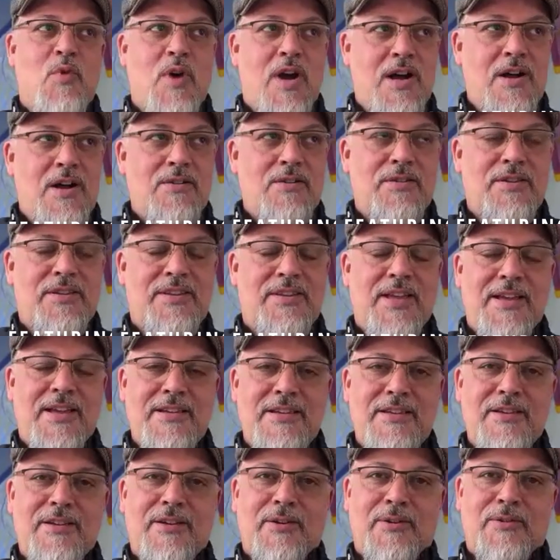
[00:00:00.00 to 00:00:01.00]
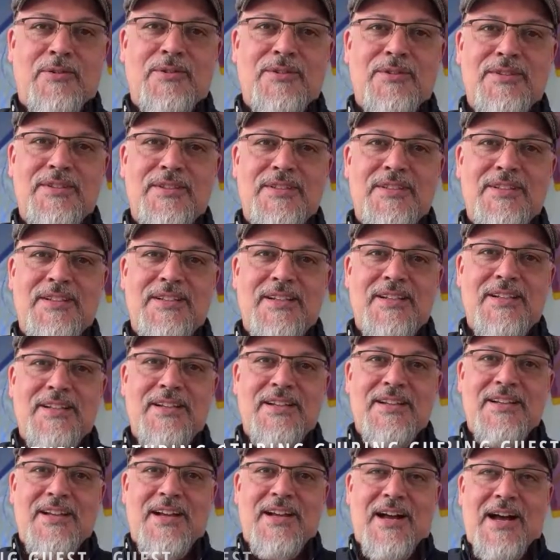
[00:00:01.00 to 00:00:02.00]
am well, thank you.
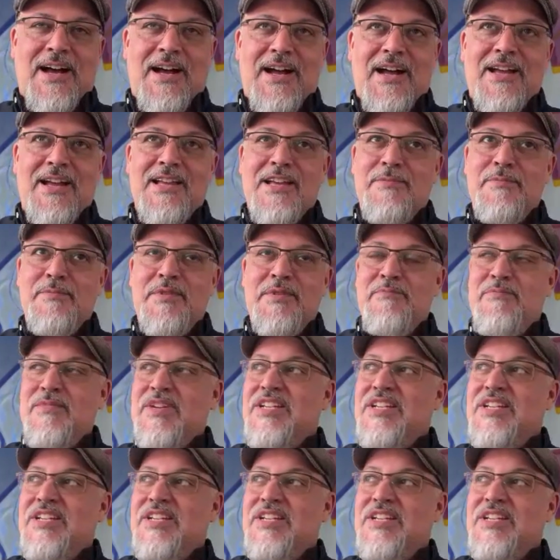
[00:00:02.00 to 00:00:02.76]
I am